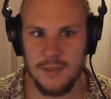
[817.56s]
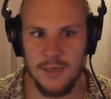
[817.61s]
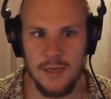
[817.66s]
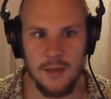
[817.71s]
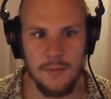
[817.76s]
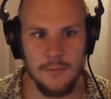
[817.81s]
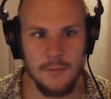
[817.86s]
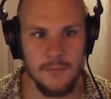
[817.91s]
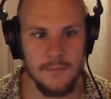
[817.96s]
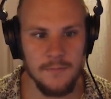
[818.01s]

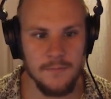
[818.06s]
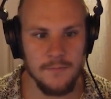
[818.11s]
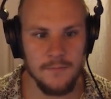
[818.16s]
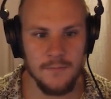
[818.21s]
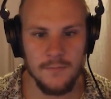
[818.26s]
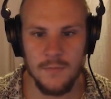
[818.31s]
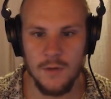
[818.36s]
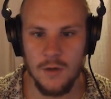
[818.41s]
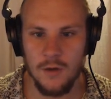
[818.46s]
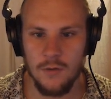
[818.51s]
setup,
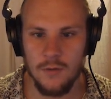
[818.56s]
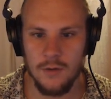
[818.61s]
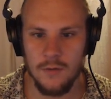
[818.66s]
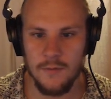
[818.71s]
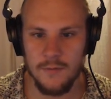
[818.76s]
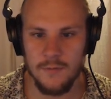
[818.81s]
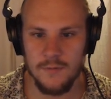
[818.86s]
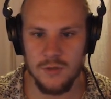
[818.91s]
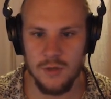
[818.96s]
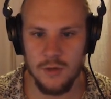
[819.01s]
only
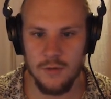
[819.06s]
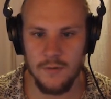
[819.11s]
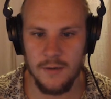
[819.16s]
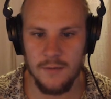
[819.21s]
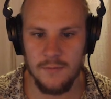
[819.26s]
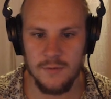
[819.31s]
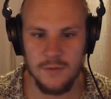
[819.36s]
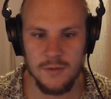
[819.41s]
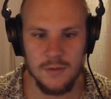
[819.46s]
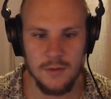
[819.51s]
with saw
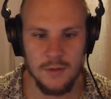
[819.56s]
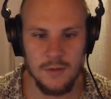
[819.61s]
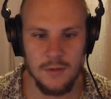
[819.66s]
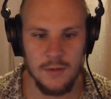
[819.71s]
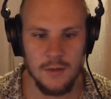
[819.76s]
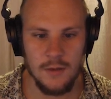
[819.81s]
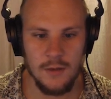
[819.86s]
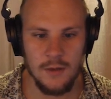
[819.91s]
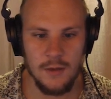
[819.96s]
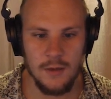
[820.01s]
waves.
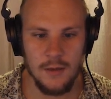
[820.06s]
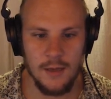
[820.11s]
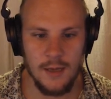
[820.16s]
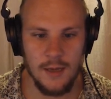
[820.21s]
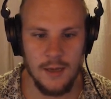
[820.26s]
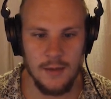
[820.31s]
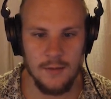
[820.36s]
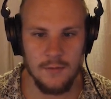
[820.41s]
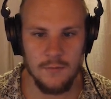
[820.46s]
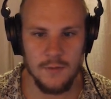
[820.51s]

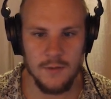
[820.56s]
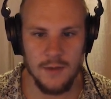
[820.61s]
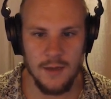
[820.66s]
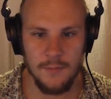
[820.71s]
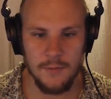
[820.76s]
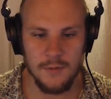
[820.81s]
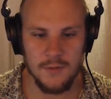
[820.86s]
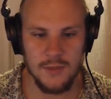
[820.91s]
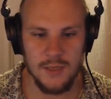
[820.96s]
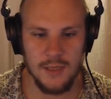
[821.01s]
And what
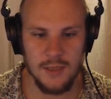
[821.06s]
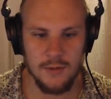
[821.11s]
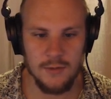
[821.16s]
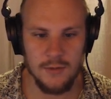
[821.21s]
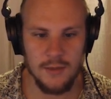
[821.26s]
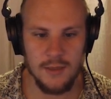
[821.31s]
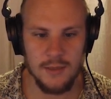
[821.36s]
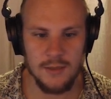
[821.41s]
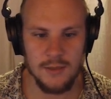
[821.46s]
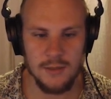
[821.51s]
happens here
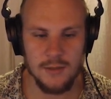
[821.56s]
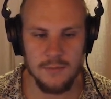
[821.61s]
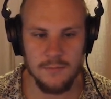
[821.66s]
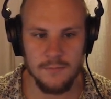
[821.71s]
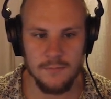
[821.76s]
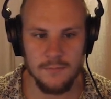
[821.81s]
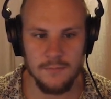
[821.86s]
is